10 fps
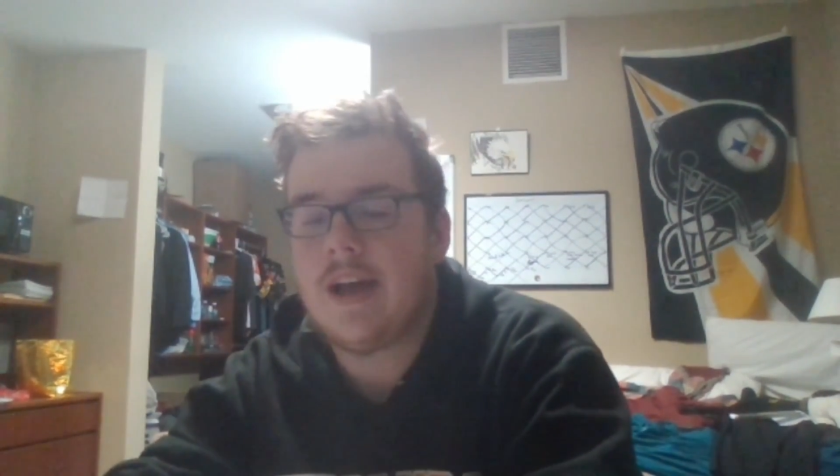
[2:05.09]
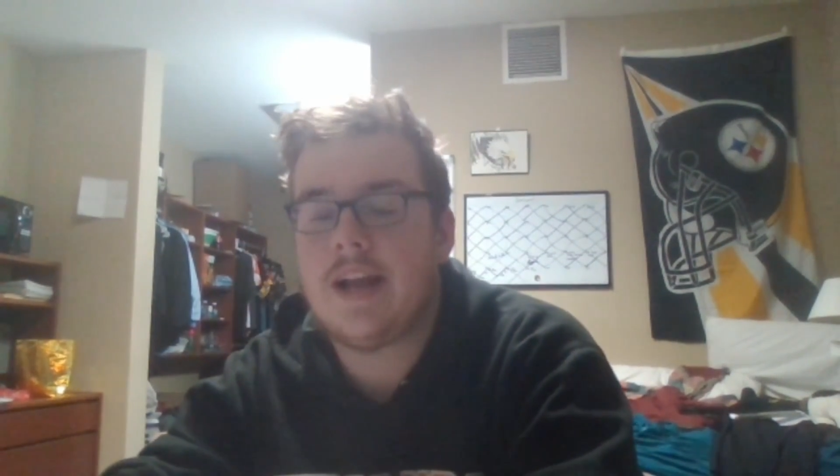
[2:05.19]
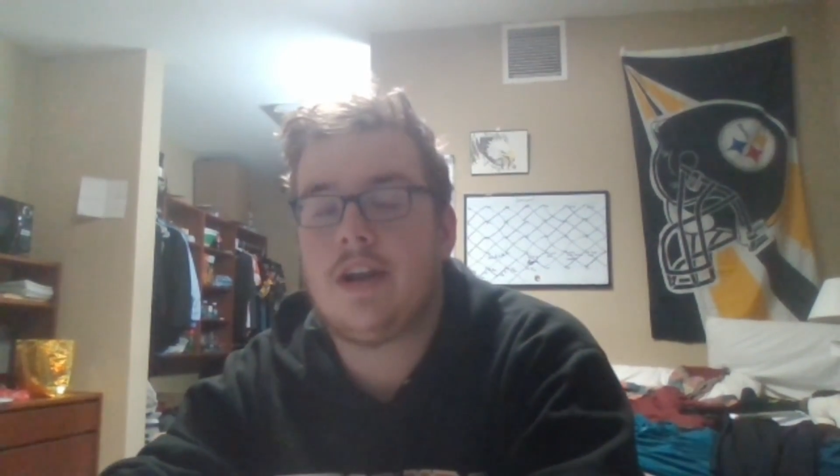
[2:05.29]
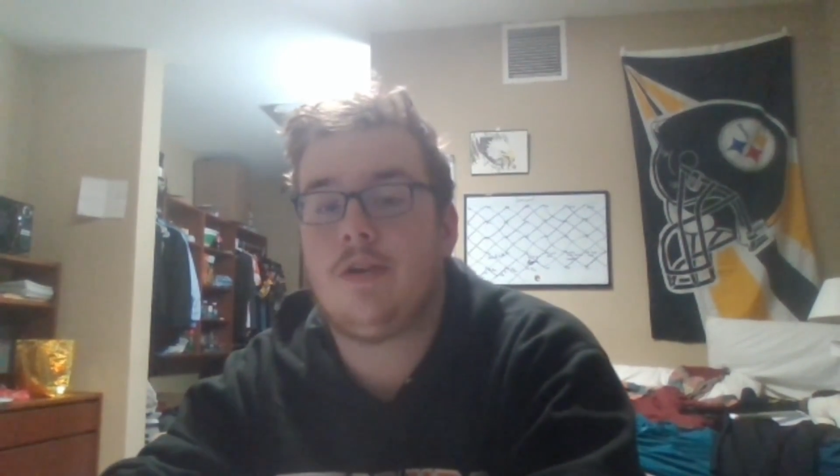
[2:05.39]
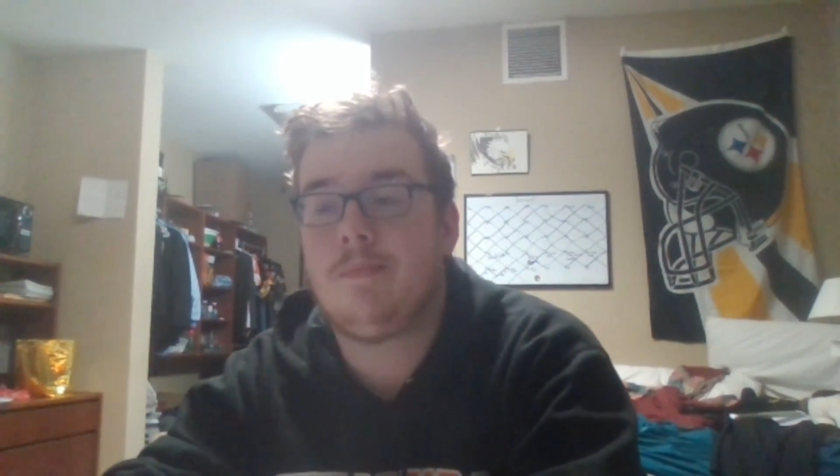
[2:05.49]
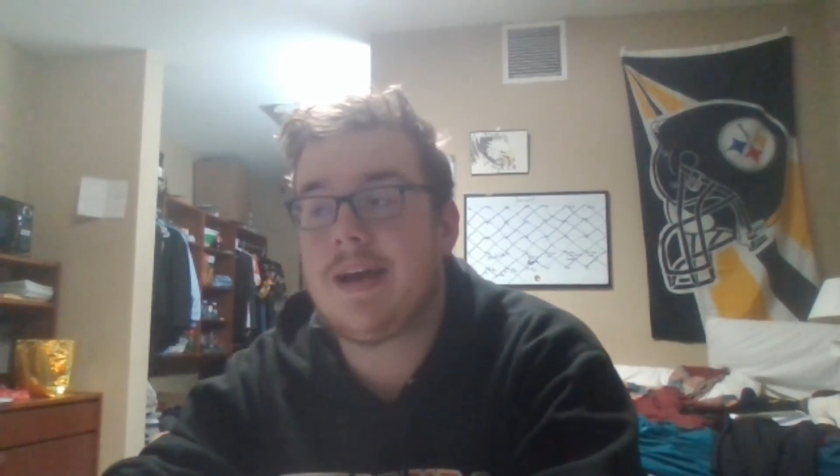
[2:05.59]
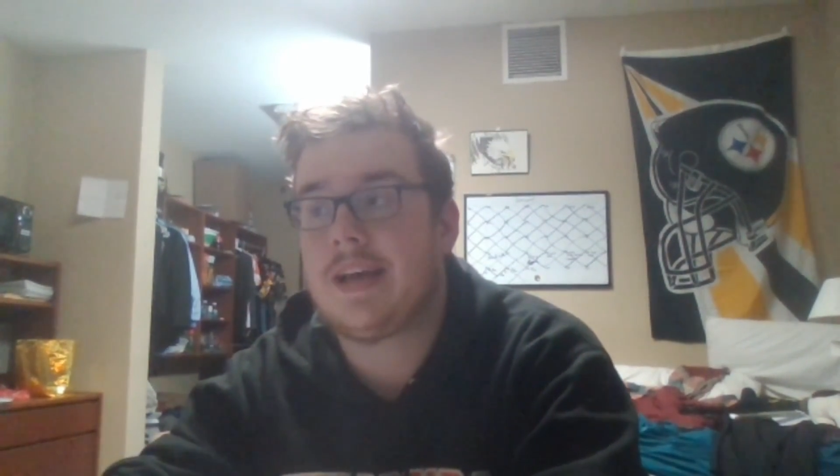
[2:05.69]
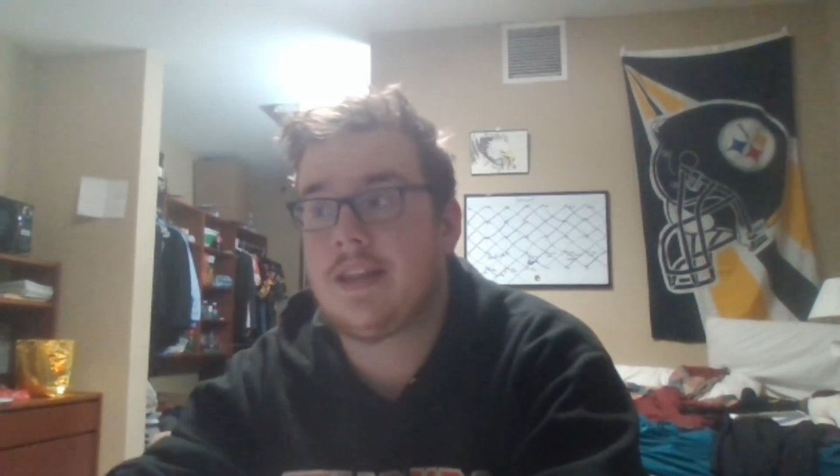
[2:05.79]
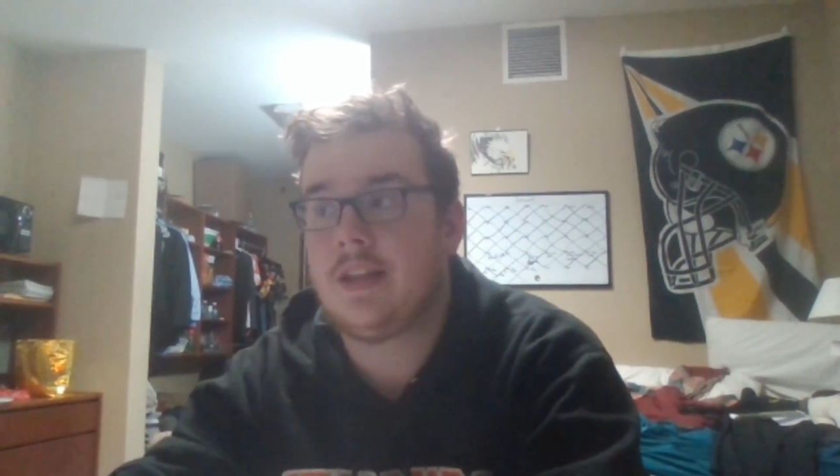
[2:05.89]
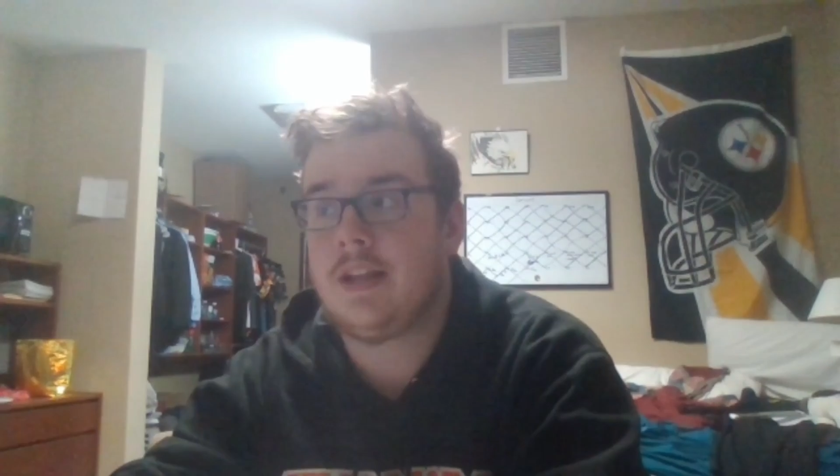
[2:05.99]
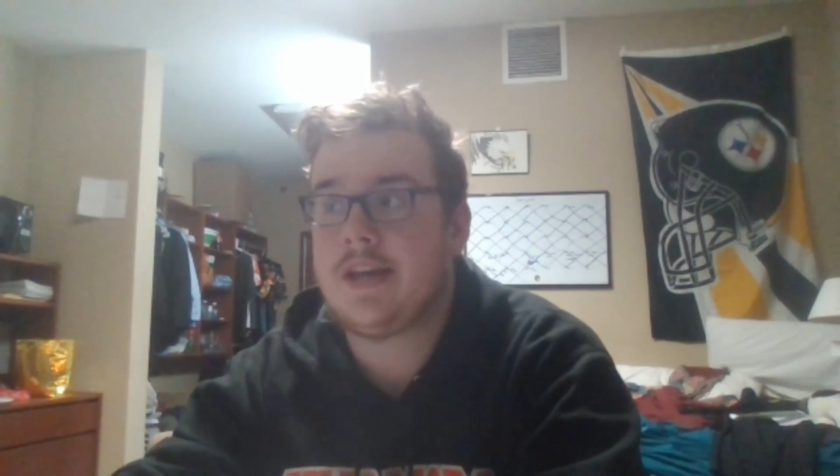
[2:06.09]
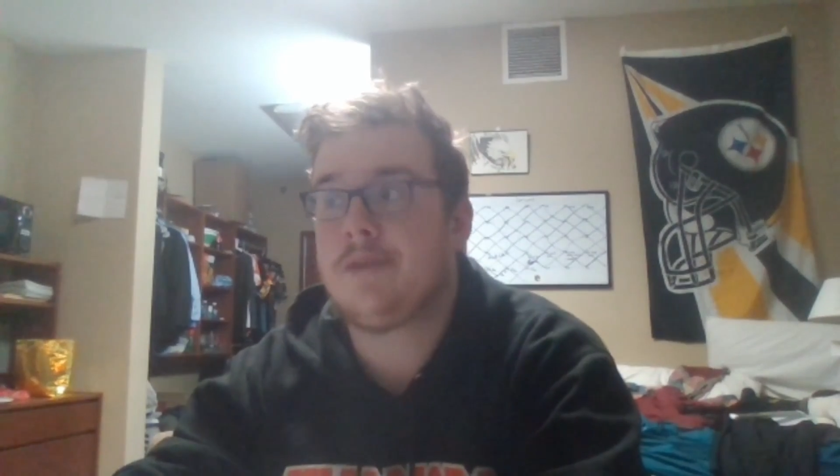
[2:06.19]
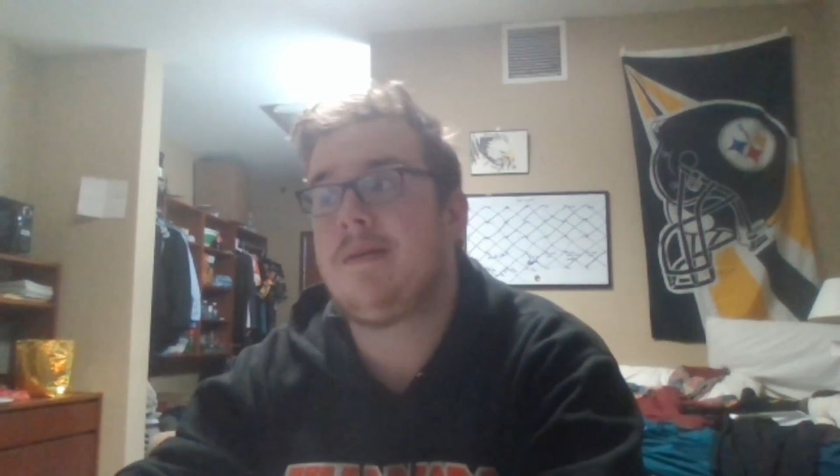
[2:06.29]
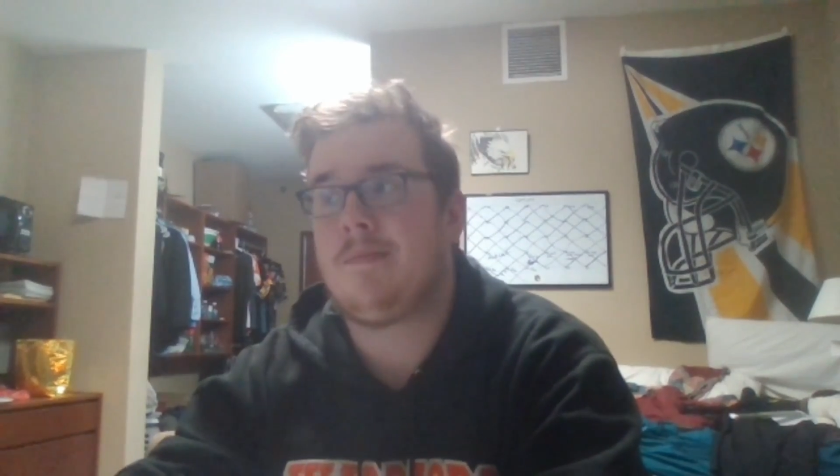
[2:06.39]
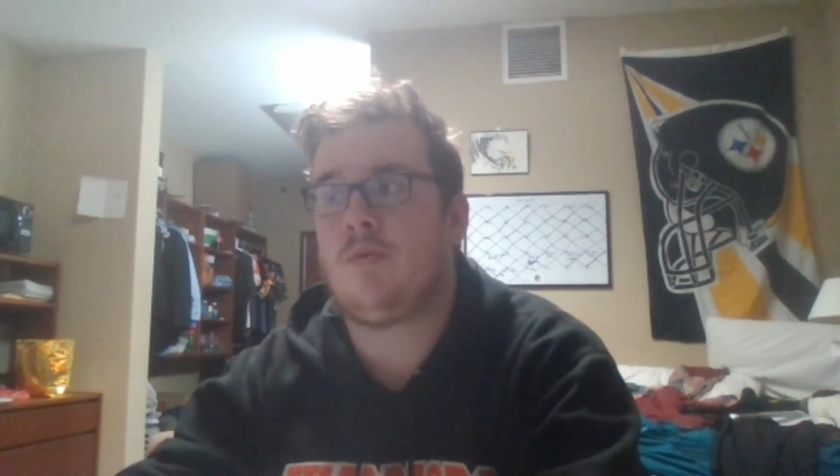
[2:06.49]
and it'll make the
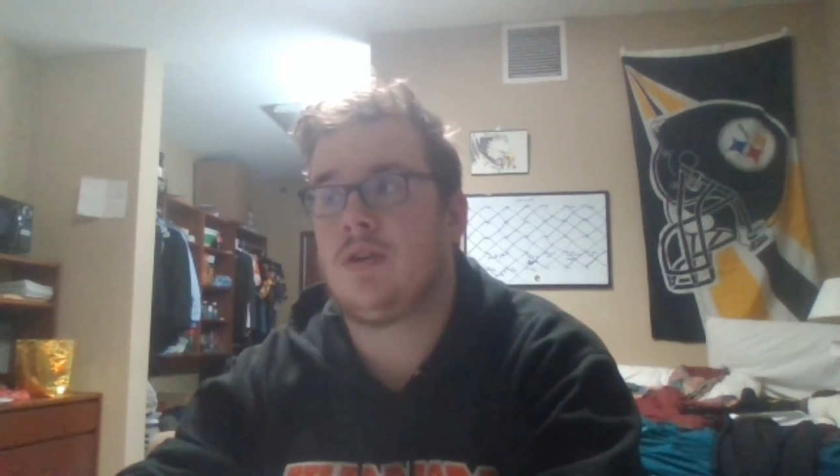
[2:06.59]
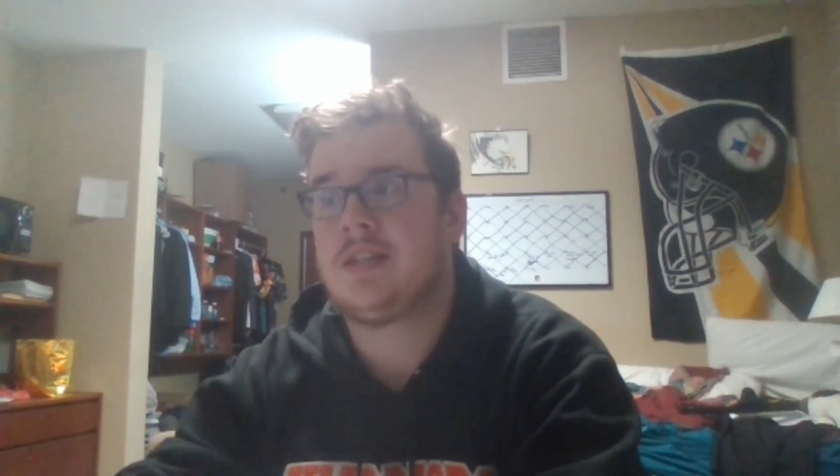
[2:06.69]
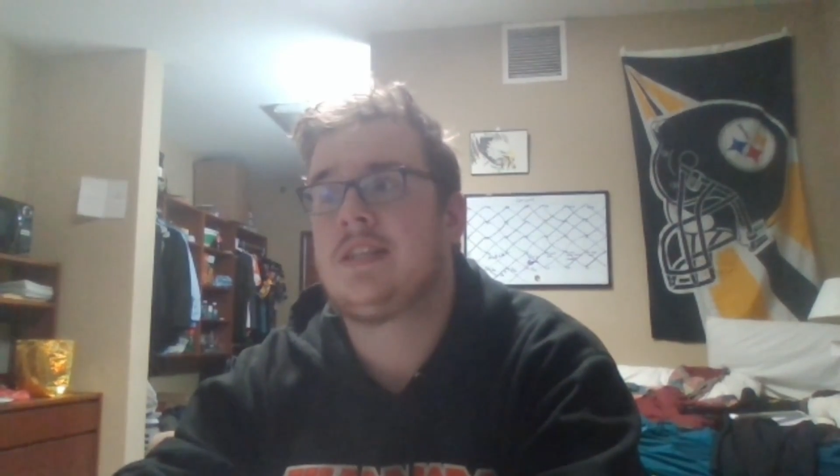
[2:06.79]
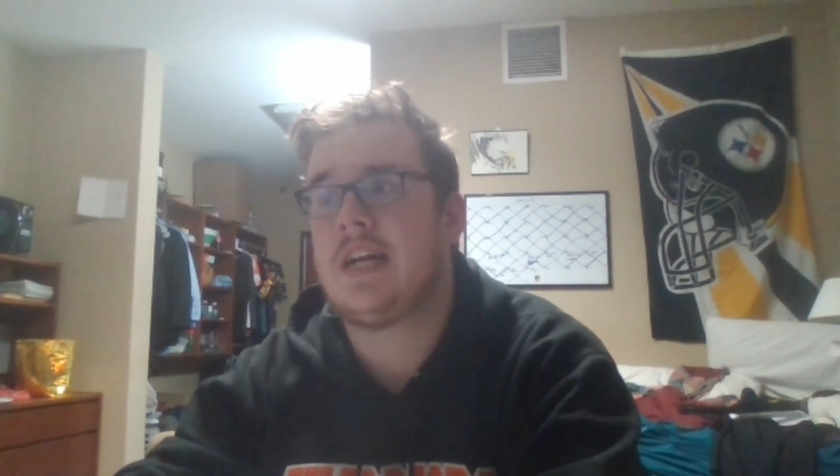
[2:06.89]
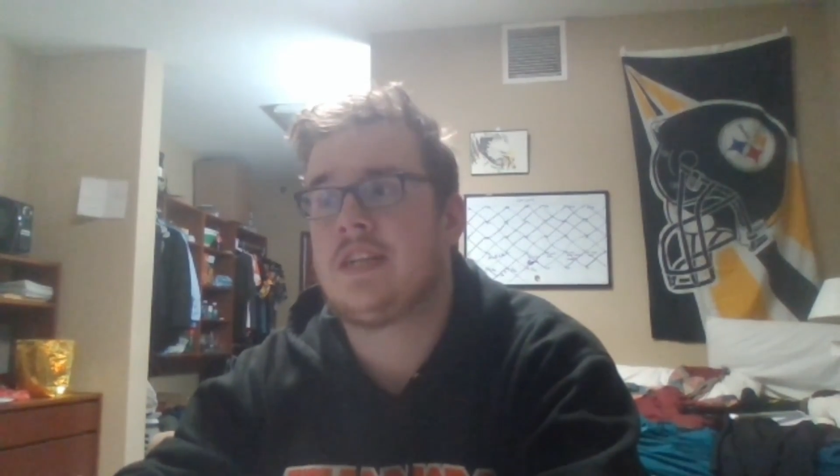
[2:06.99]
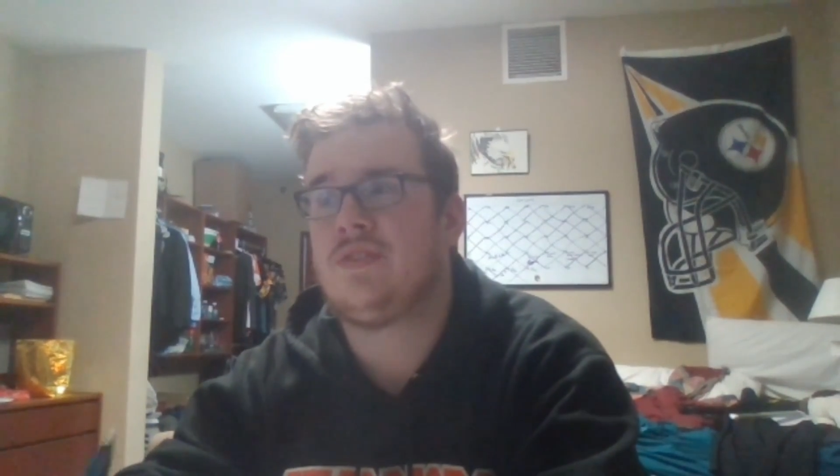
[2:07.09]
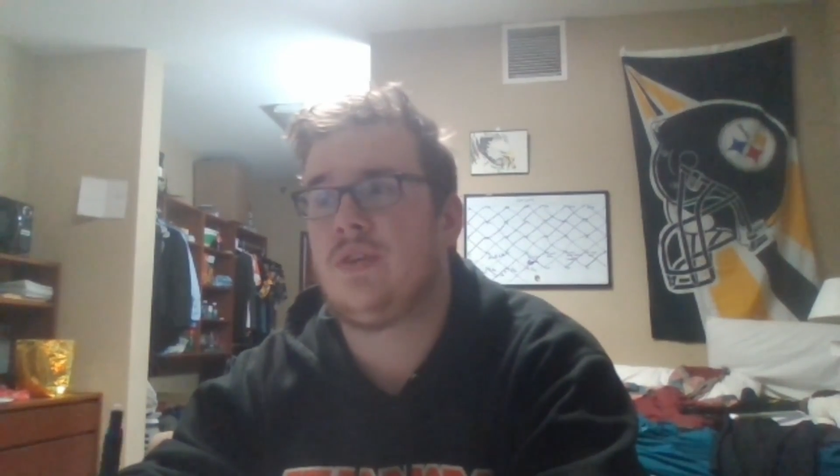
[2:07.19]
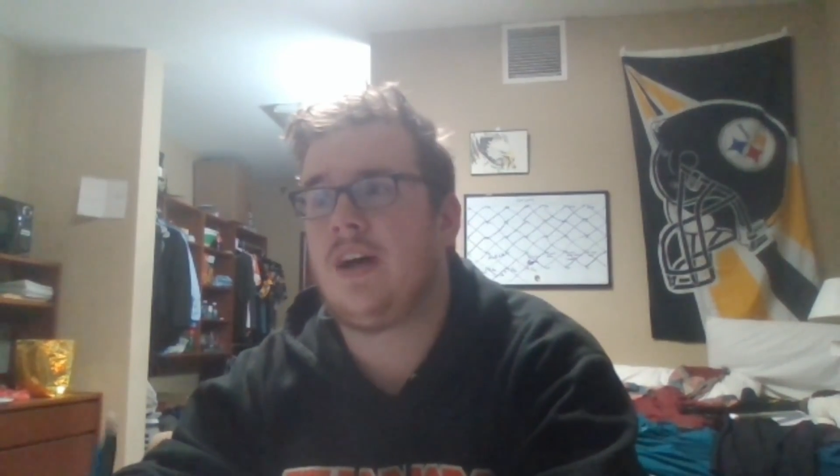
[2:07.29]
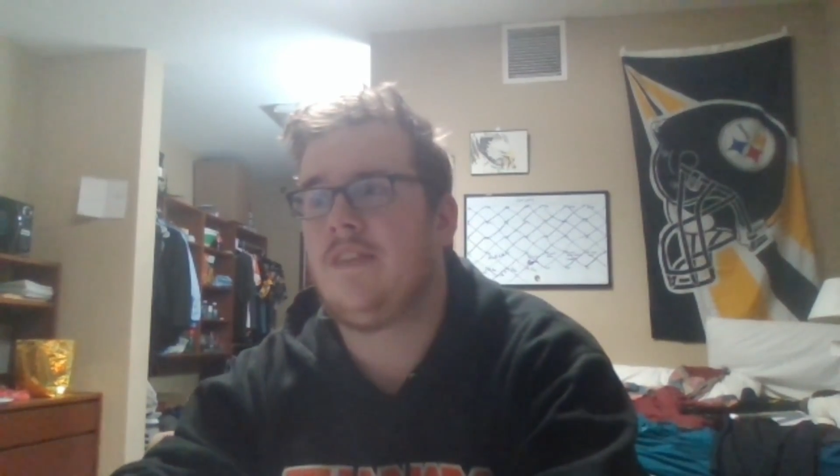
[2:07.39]
league a bit more successful,